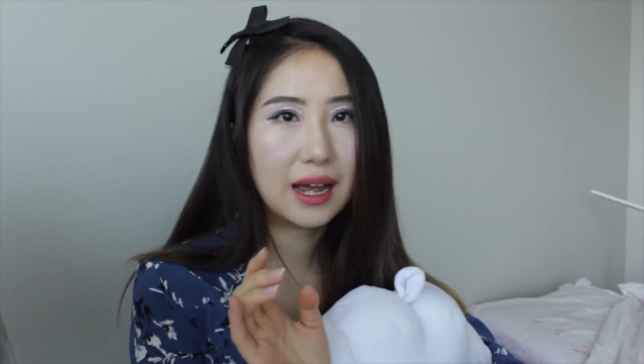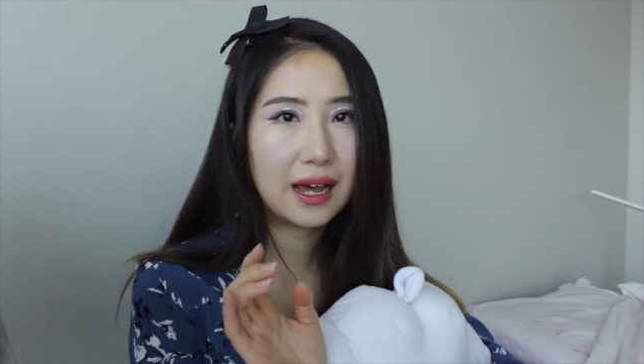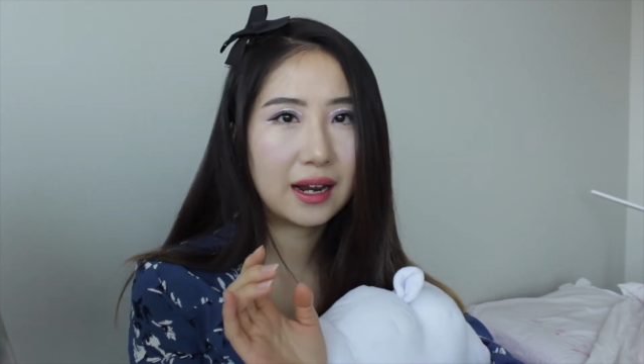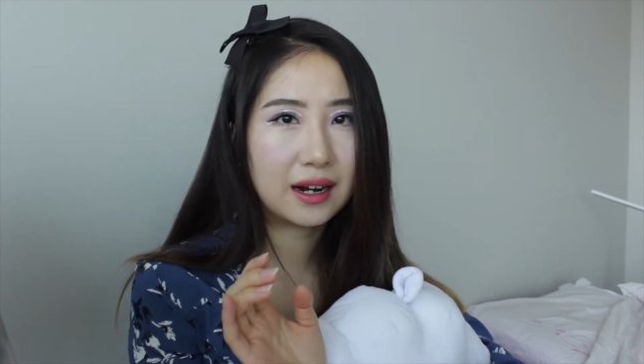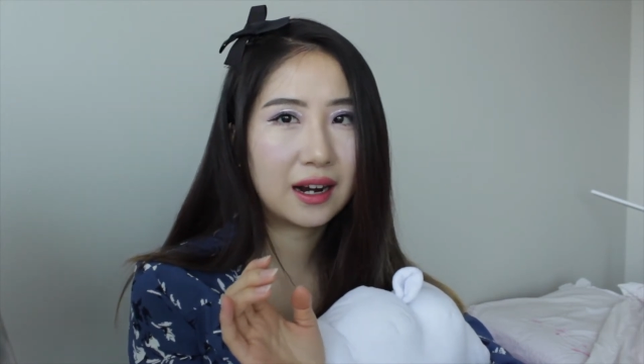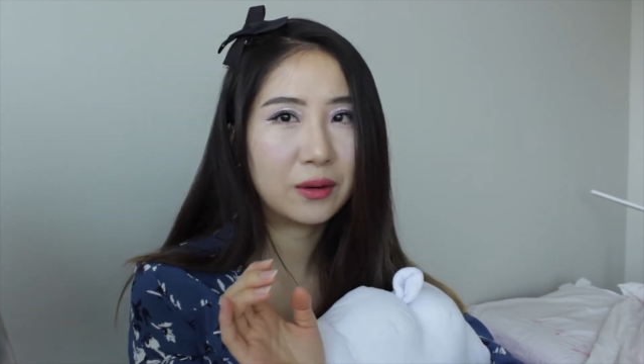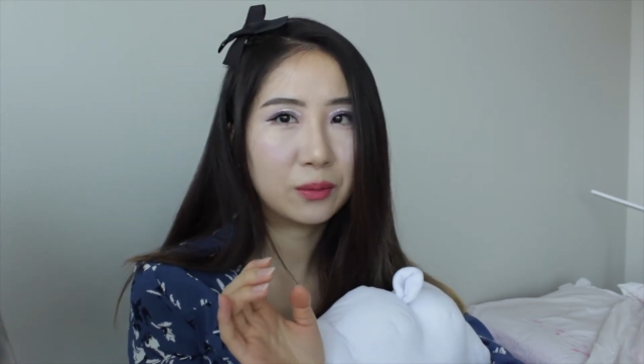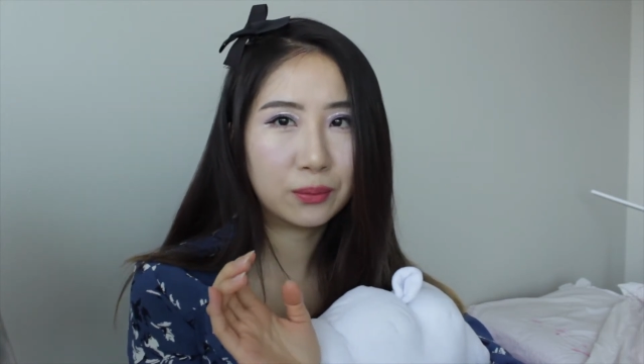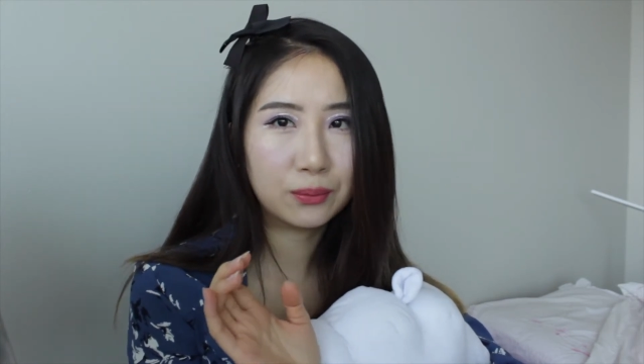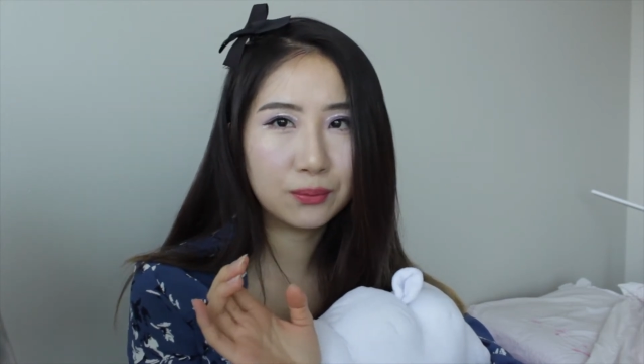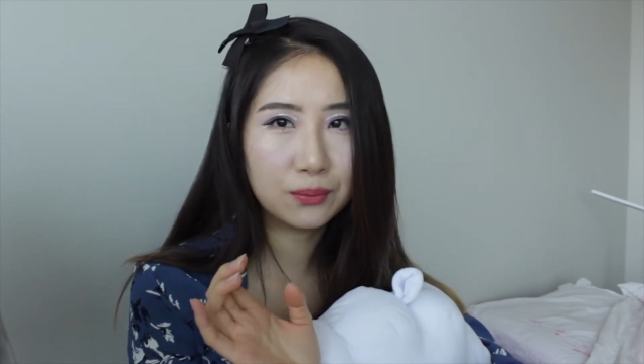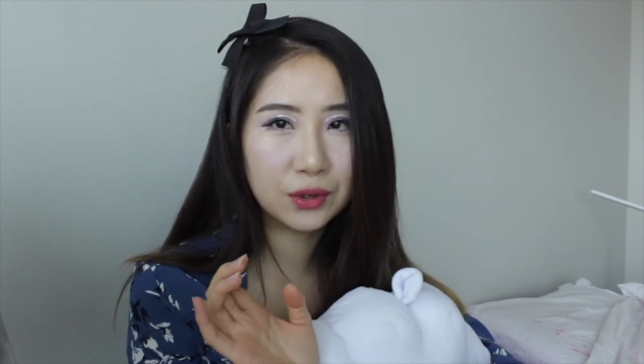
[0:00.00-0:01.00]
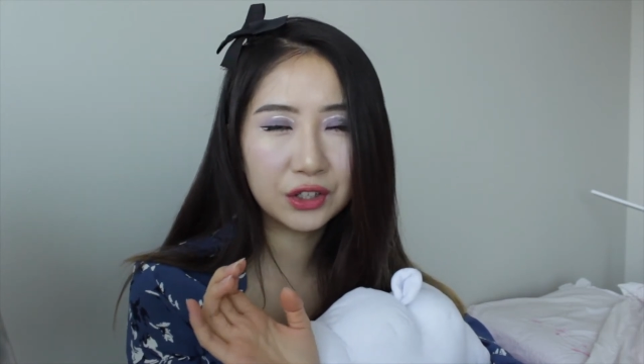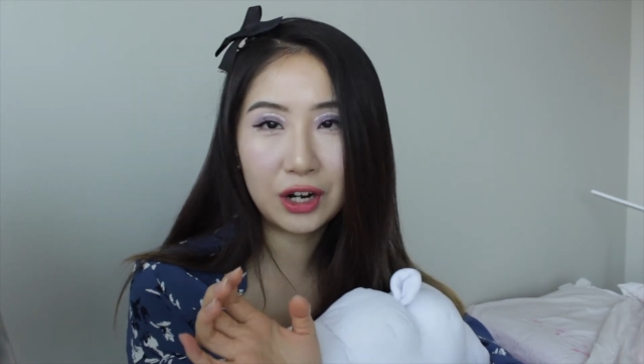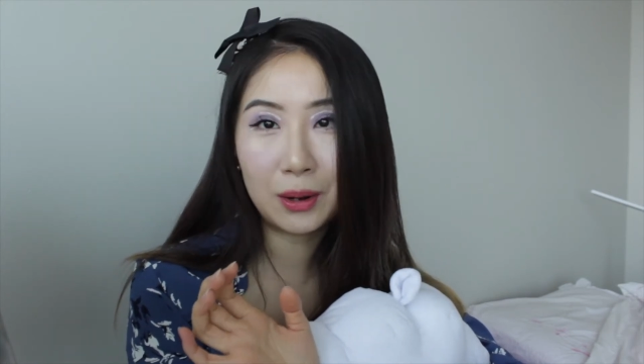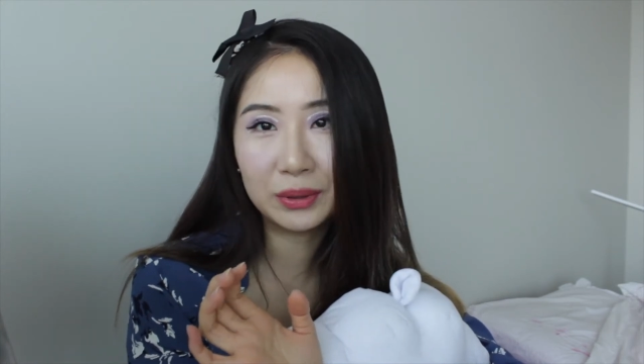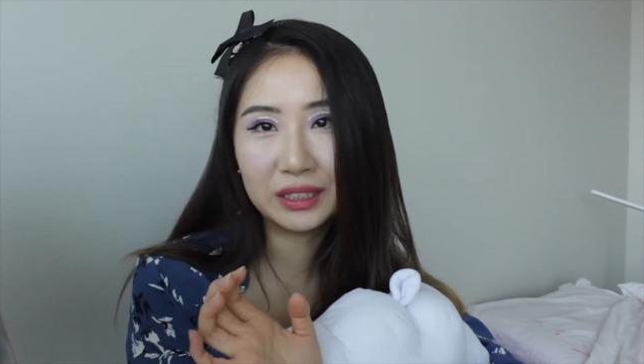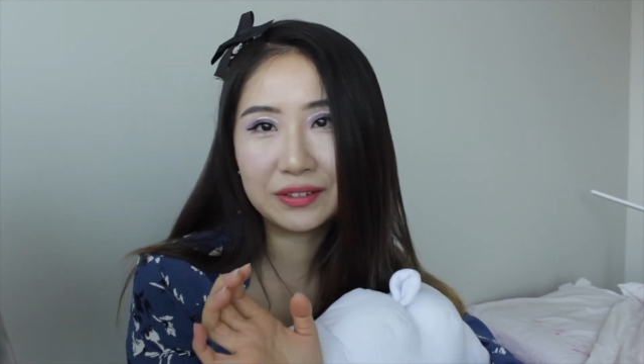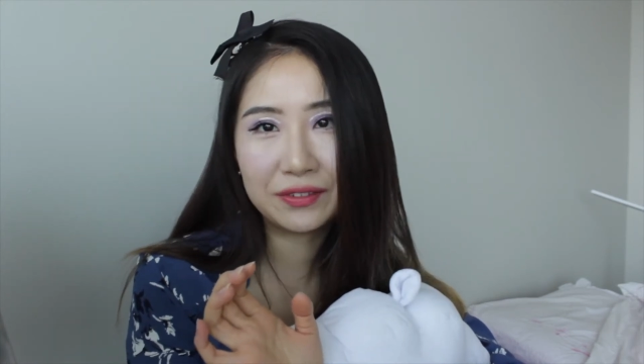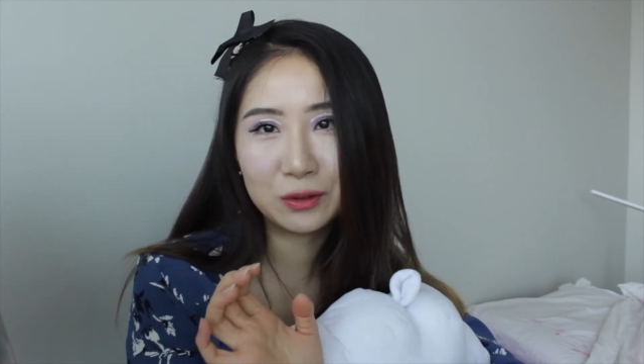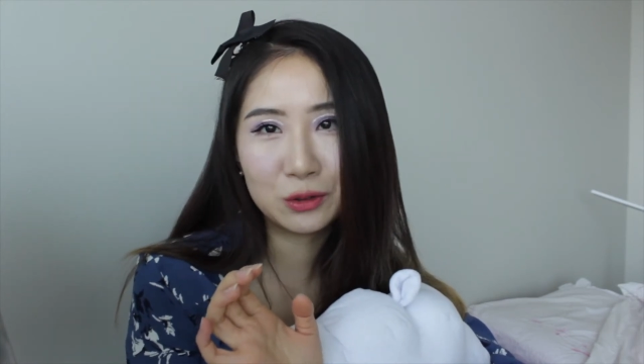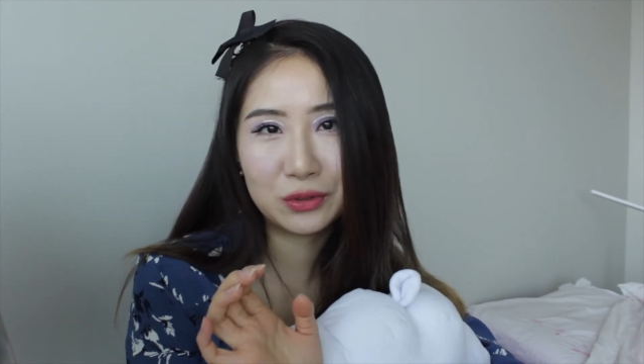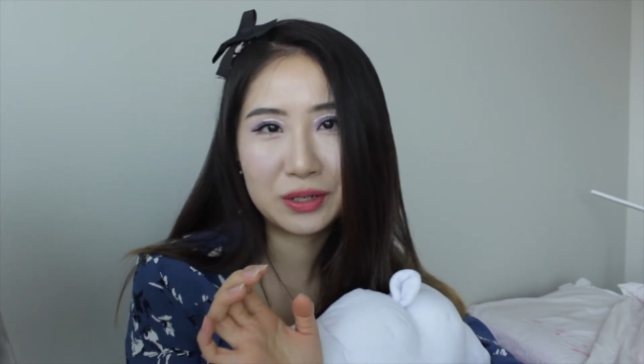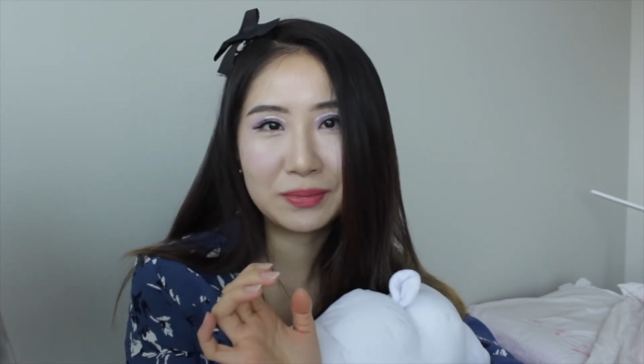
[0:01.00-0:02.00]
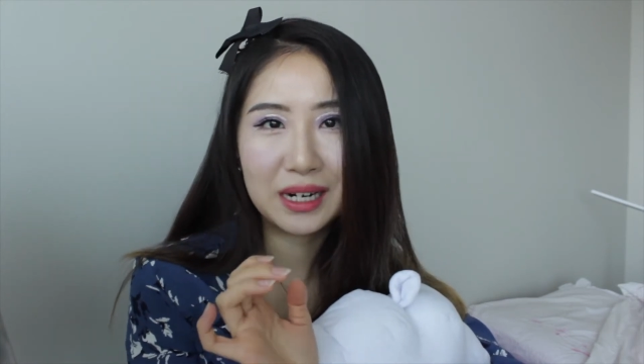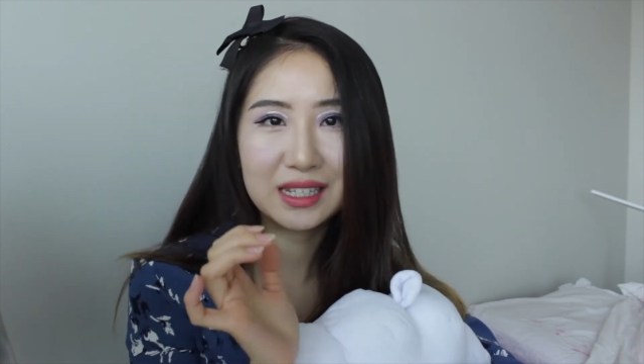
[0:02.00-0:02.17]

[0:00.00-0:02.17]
and I could not believe it was written by